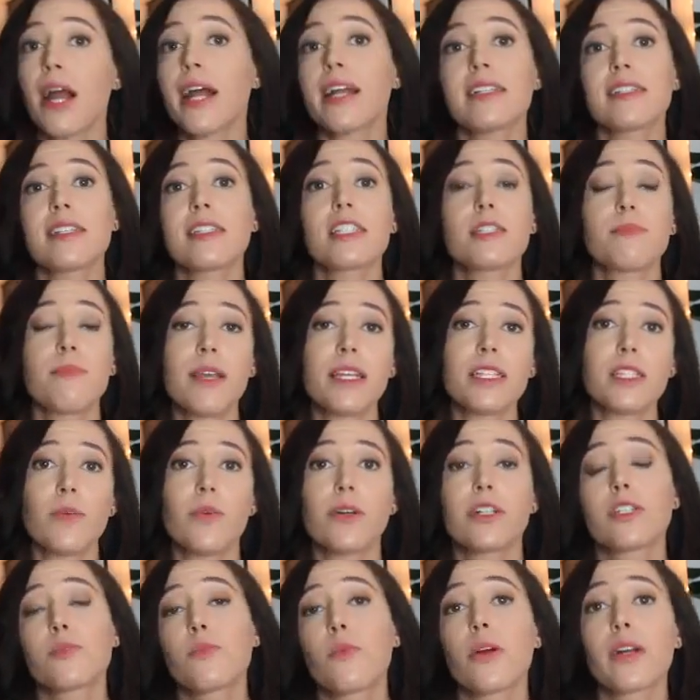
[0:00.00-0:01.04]
Pride is a space
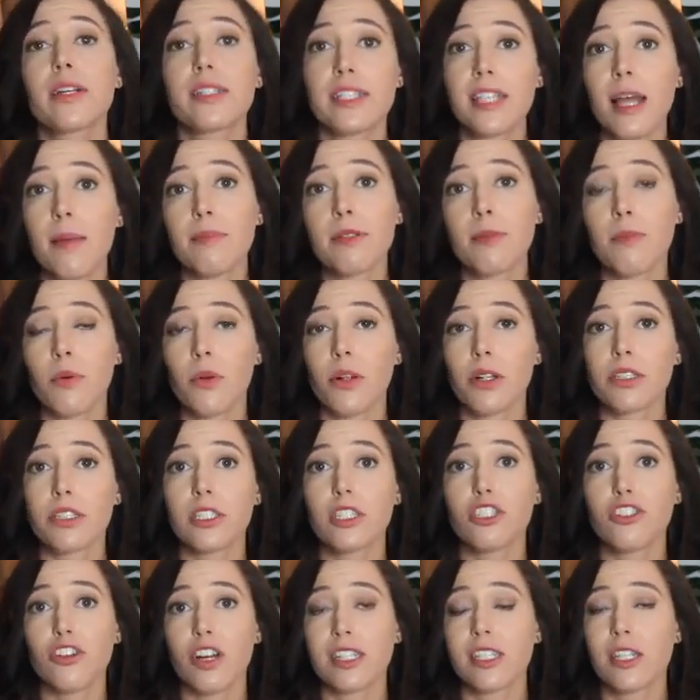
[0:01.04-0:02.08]
where it's more acceptable
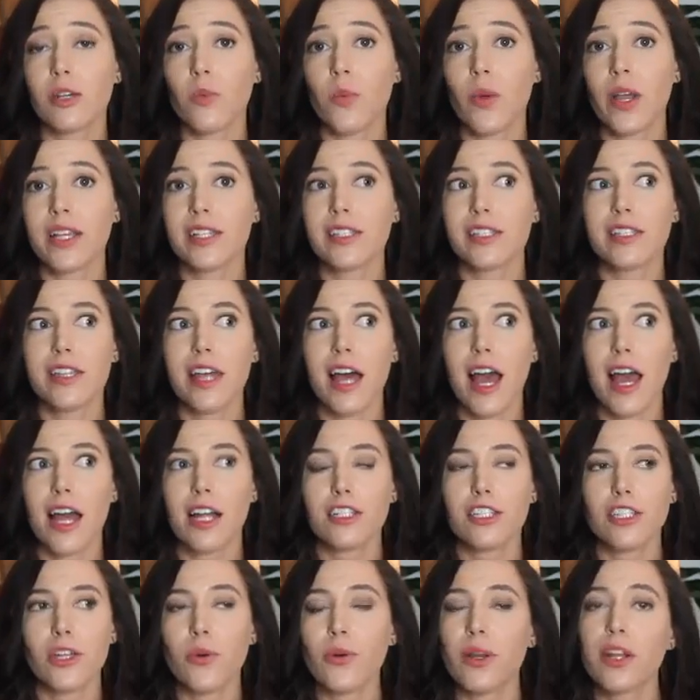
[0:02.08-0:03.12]
to dress in ways
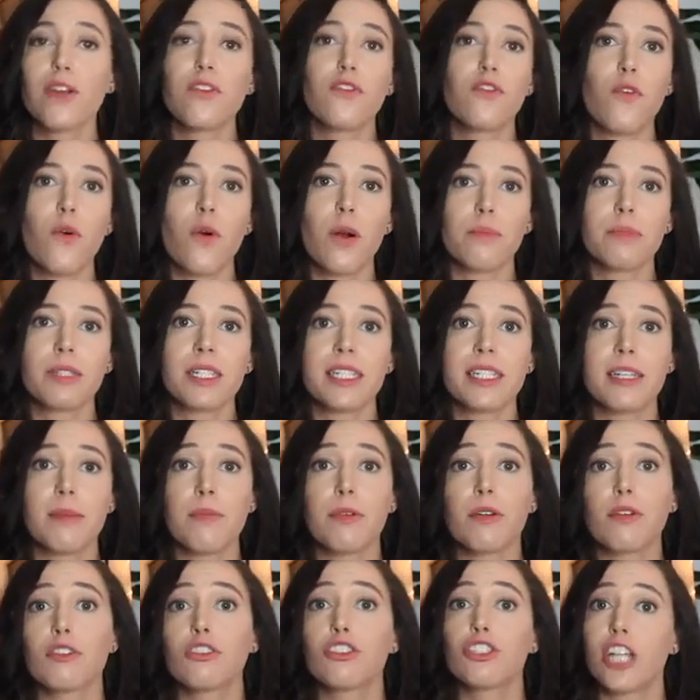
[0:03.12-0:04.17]
that don't conform to
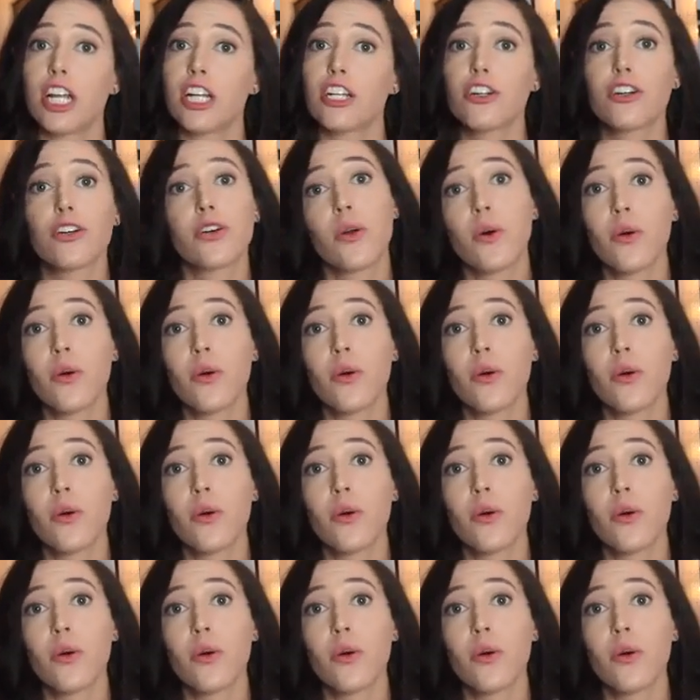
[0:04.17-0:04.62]
typical gender